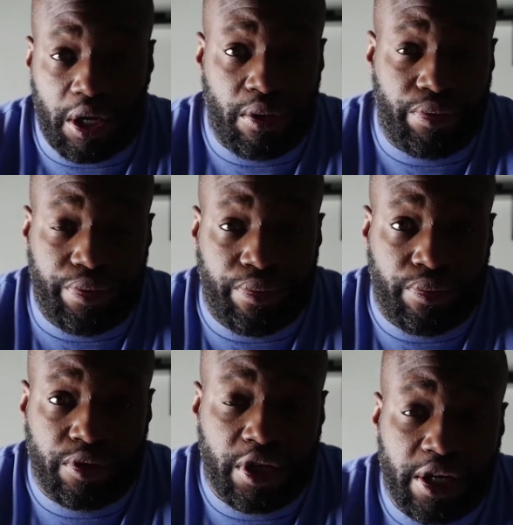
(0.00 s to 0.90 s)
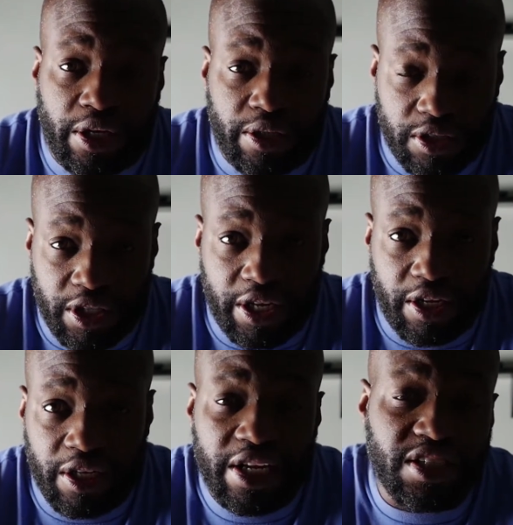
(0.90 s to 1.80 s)
I don't know. It's like a
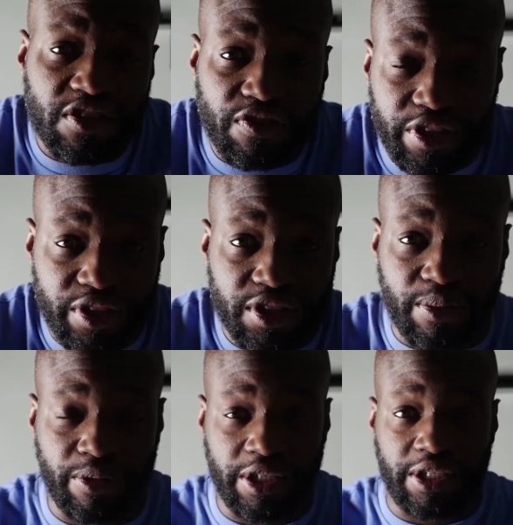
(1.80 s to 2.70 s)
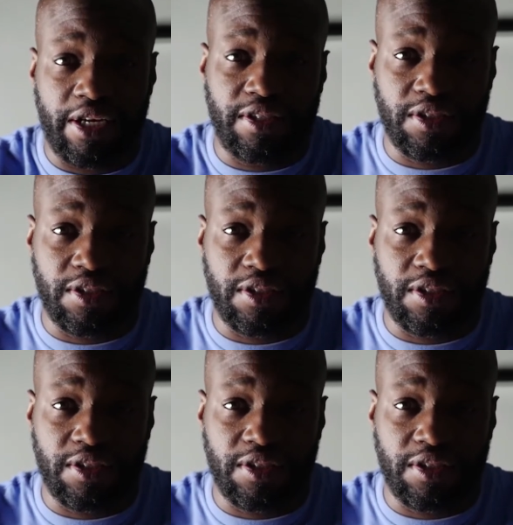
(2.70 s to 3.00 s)
lens flare or something like that.